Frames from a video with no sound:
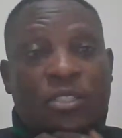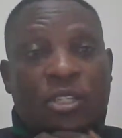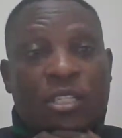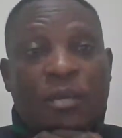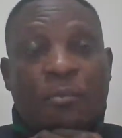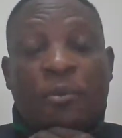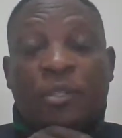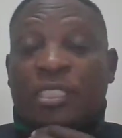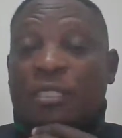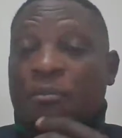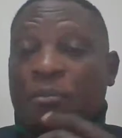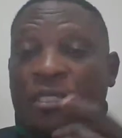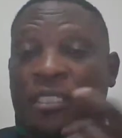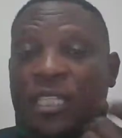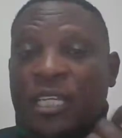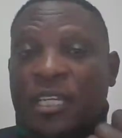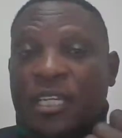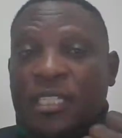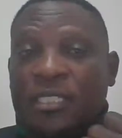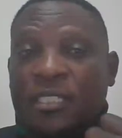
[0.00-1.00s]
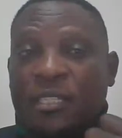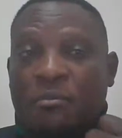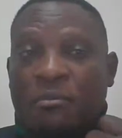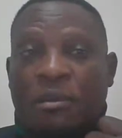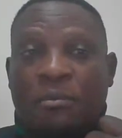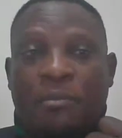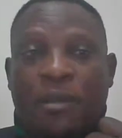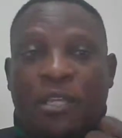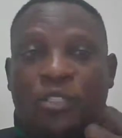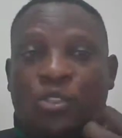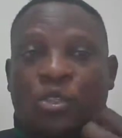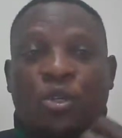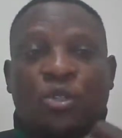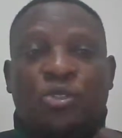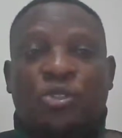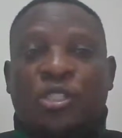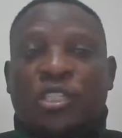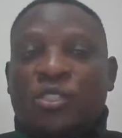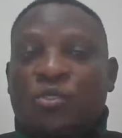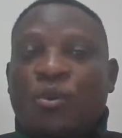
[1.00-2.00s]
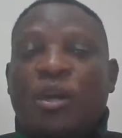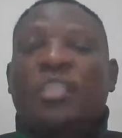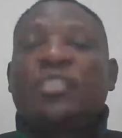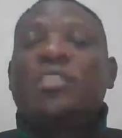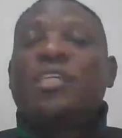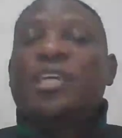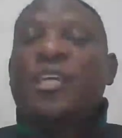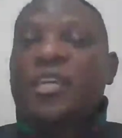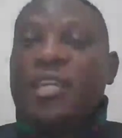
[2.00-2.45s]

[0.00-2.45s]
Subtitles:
So the possible techniques, remember I told you, is what?